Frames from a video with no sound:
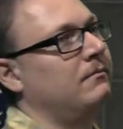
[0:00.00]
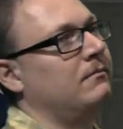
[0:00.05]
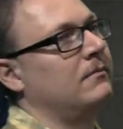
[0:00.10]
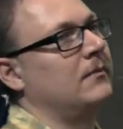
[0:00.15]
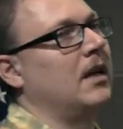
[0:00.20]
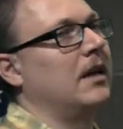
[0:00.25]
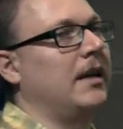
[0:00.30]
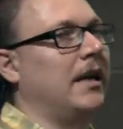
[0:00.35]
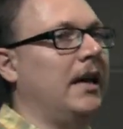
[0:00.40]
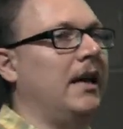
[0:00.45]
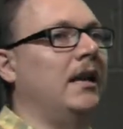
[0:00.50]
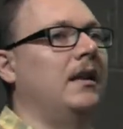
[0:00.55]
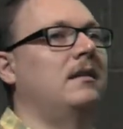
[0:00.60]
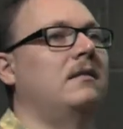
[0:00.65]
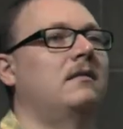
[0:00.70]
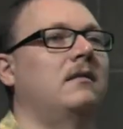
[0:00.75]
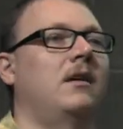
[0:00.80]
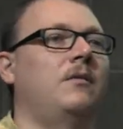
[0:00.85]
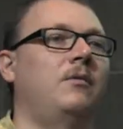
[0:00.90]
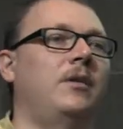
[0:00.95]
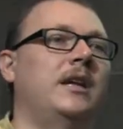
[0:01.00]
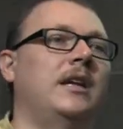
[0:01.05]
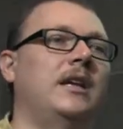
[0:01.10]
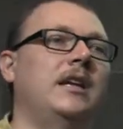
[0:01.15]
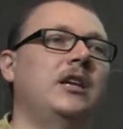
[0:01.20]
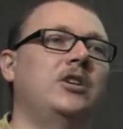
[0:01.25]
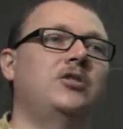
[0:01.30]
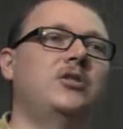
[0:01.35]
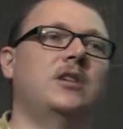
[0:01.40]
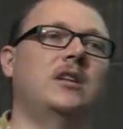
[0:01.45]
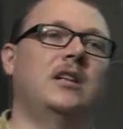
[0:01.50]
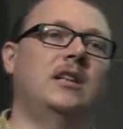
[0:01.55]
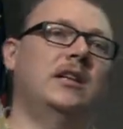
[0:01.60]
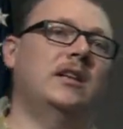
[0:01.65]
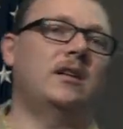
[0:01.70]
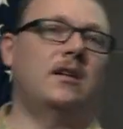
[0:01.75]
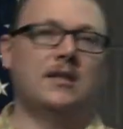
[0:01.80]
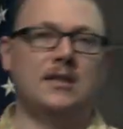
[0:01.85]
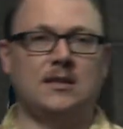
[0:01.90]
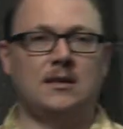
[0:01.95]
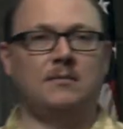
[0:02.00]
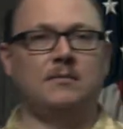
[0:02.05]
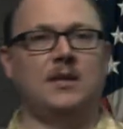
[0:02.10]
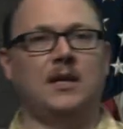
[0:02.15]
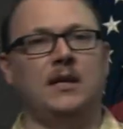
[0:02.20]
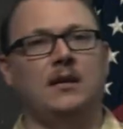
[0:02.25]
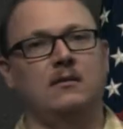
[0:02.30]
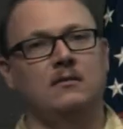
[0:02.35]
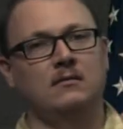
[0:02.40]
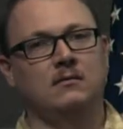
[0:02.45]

Again, if we can get you to click on something,